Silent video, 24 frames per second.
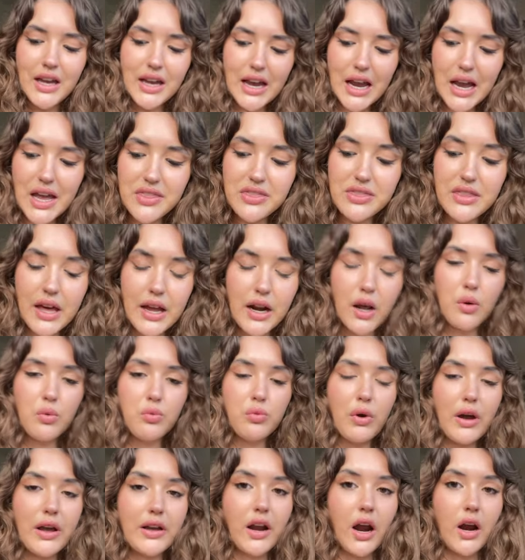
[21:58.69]
And then I
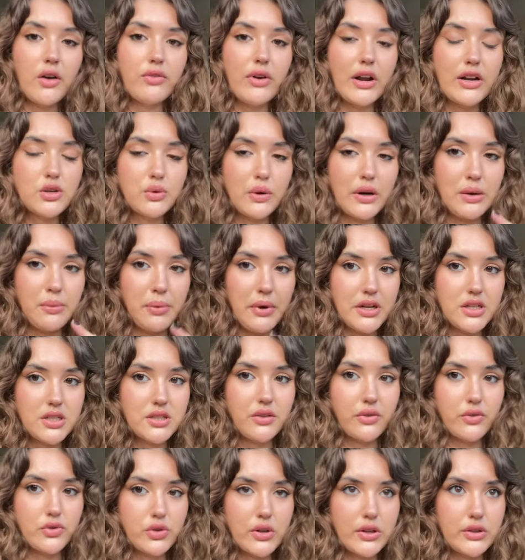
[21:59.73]
read 20 pages
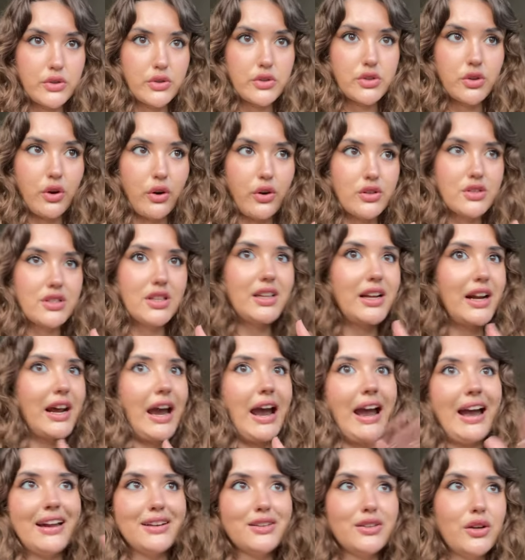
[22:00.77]
of A Treacherous Curse, and then I
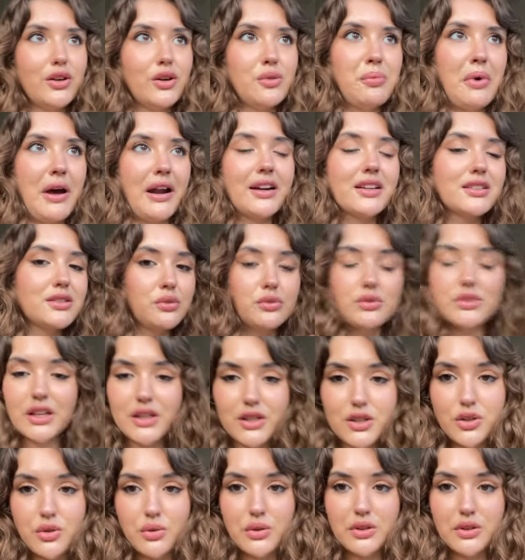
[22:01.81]
had to go to bed because it was like 2